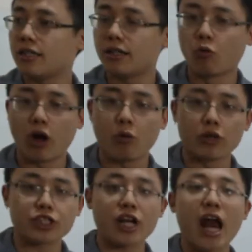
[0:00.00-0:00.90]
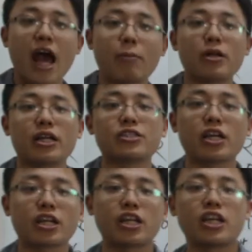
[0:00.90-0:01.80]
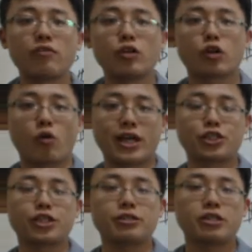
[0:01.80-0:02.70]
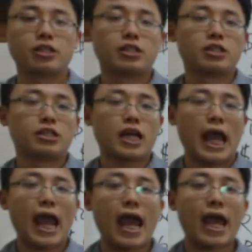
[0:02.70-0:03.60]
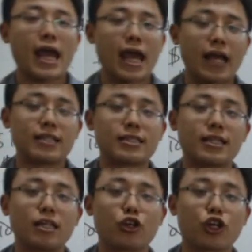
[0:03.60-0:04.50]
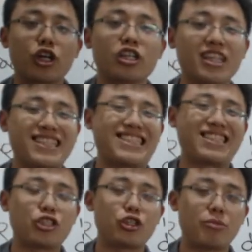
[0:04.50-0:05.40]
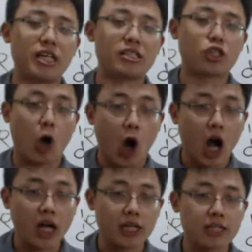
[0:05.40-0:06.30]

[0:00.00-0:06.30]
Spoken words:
what's going to happen is I'm going to give you a question, and you're going to listen to me talk